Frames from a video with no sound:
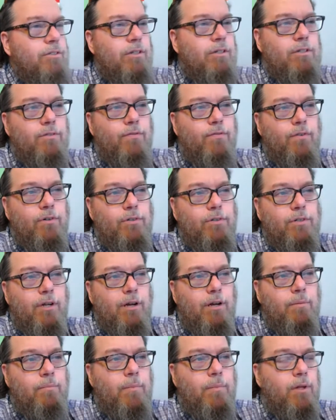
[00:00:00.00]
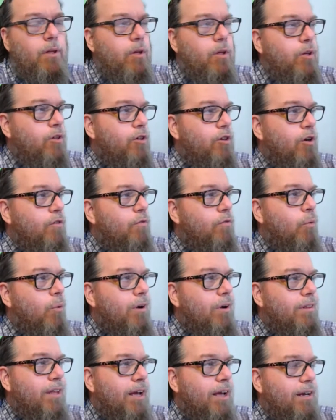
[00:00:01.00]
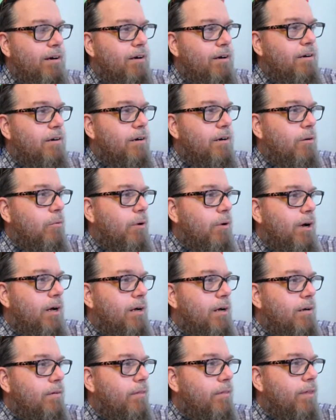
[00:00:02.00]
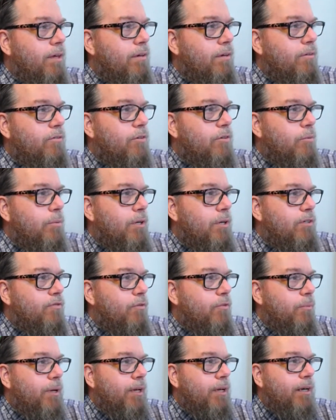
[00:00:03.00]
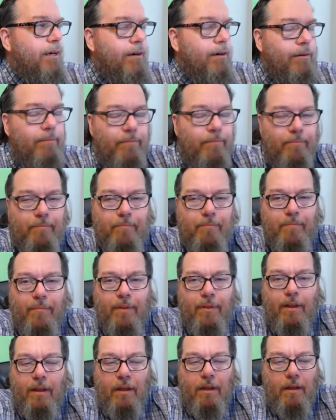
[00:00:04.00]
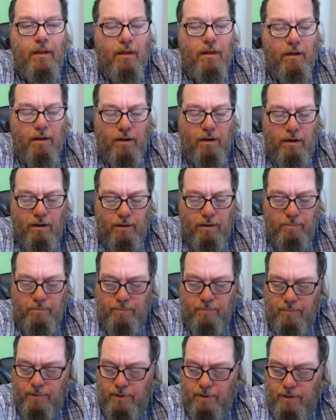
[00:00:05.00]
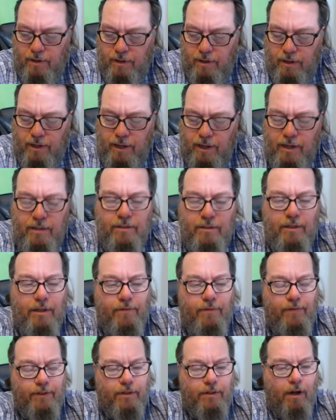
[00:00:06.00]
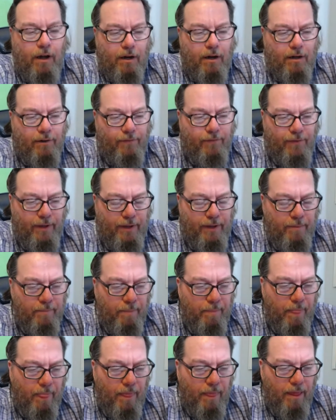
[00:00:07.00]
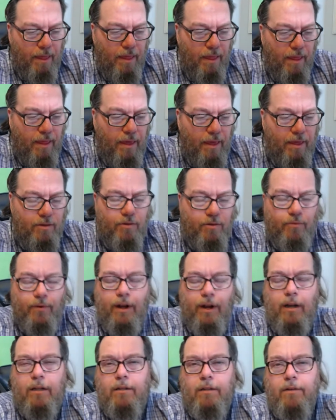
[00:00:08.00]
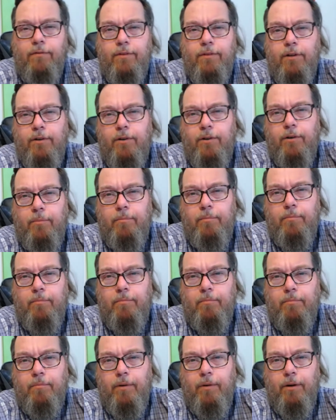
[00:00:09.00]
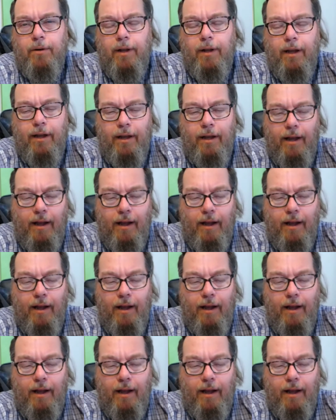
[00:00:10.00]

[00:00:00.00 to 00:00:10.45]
That's the first time you've won that honor in a while. Thank you so much for being here. Um, easy photography is a relative term. Okay.